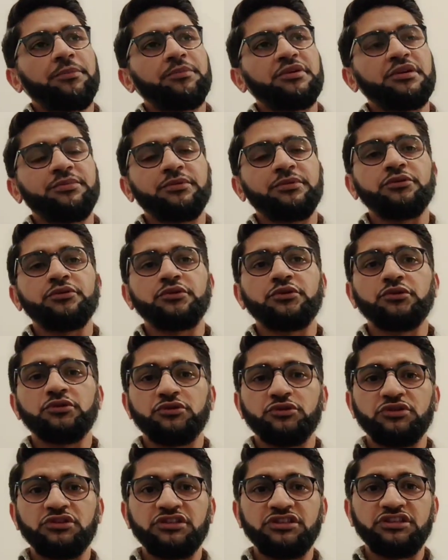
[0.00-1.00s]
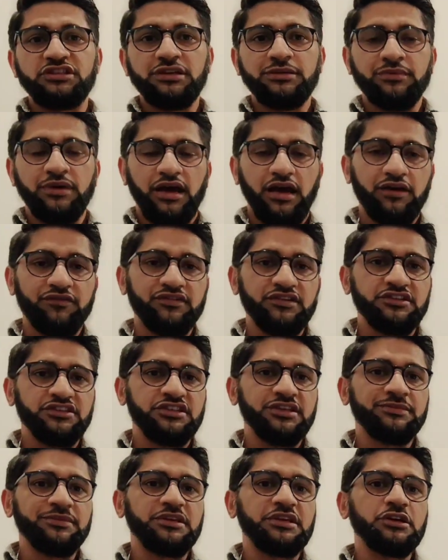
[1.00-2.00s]
People who go to the gym, avid
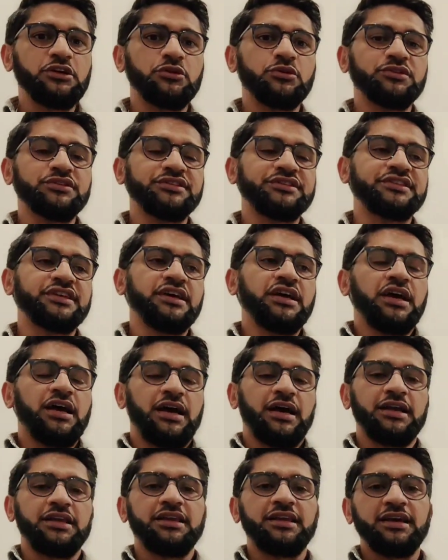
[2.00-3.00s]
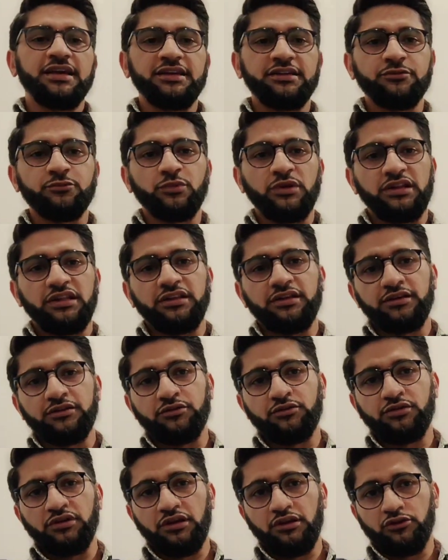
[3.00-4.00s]
gym goers, again, when they are
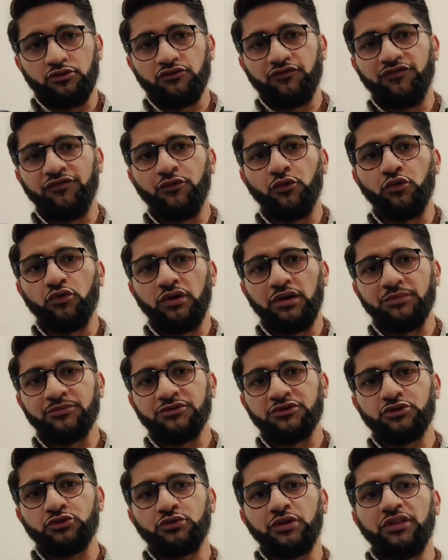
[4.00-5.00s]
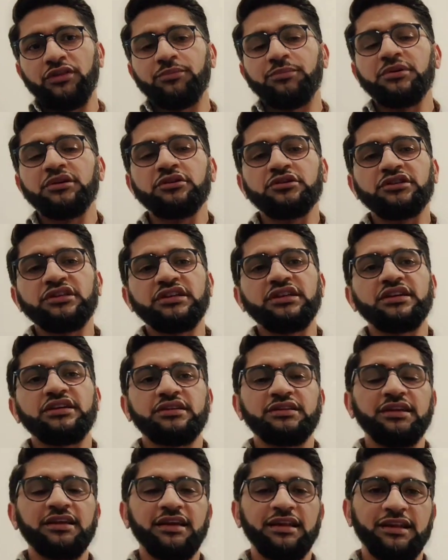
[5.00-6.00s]
doing a lot of forearm strength building,
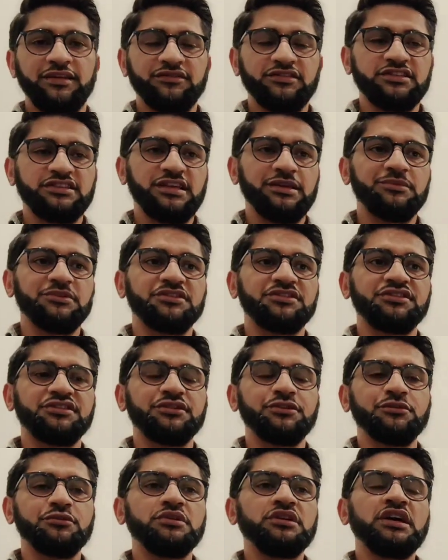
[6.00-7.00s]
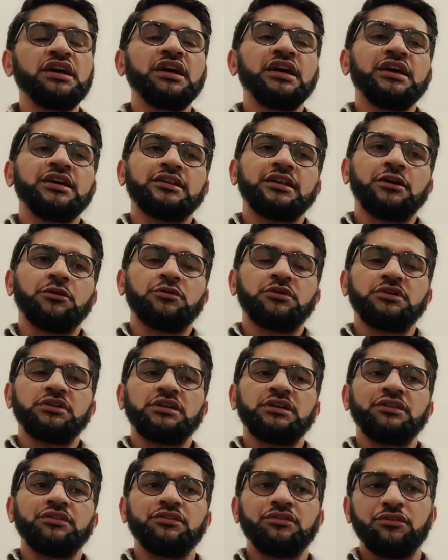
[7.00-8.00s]
they can have the same issue. Now,
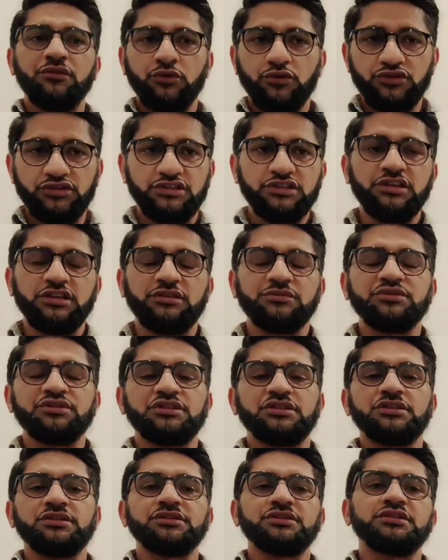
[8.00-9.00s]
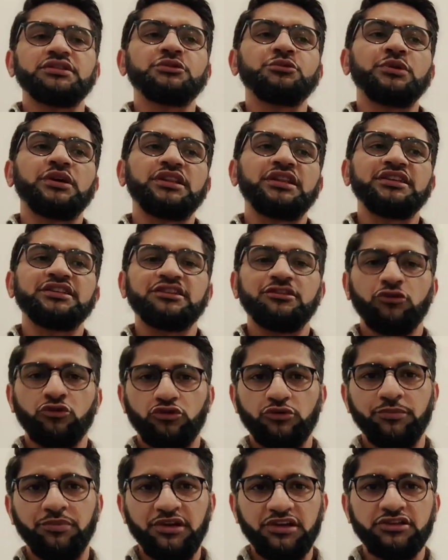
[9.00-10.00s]
in those circumstances where there's an
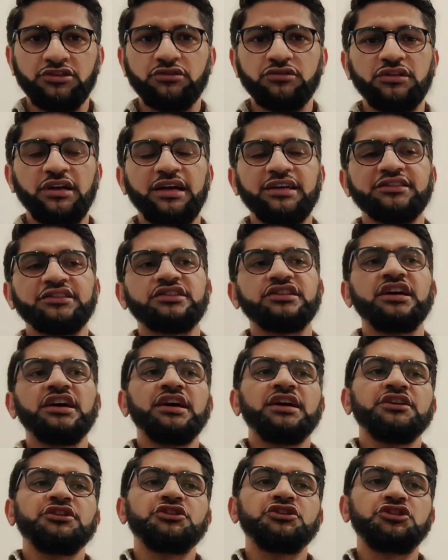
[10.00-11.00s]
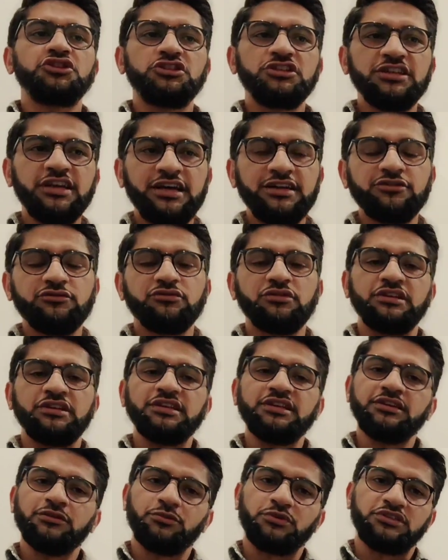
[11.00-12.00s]
occupational hazard,
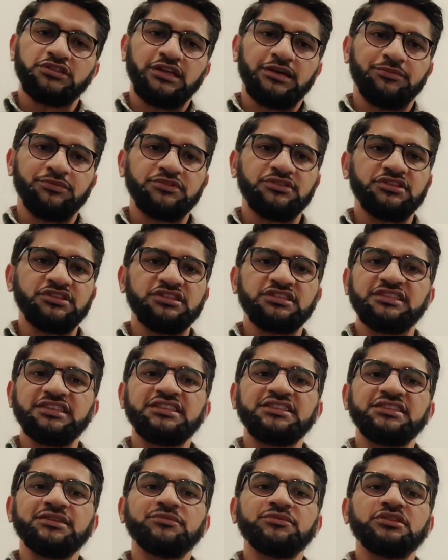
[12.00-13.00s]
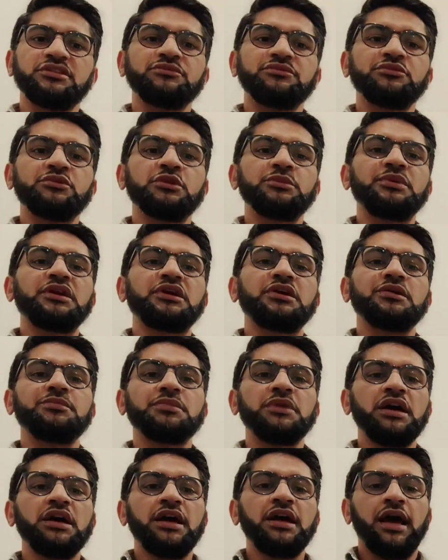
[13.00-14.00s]
generally what happens is these symptoms will become